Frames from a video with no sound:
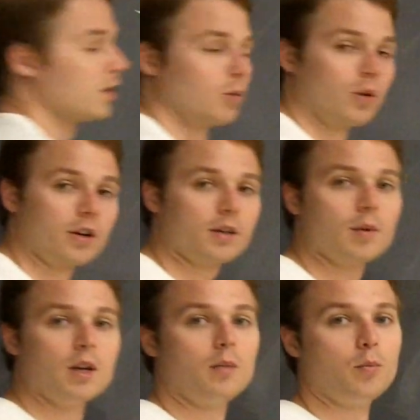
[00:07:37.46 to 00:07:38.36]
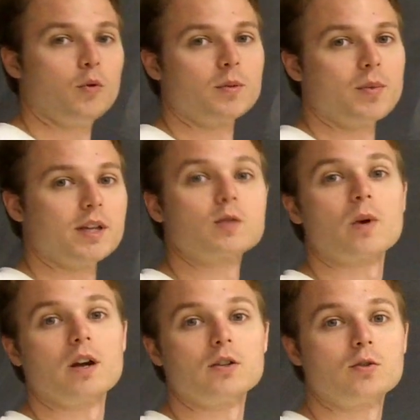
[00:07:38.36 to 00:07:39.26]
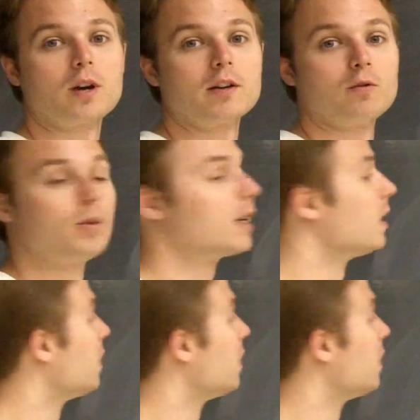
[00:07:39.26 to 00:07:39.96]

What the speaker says: doesn't work, move some things around and try grouping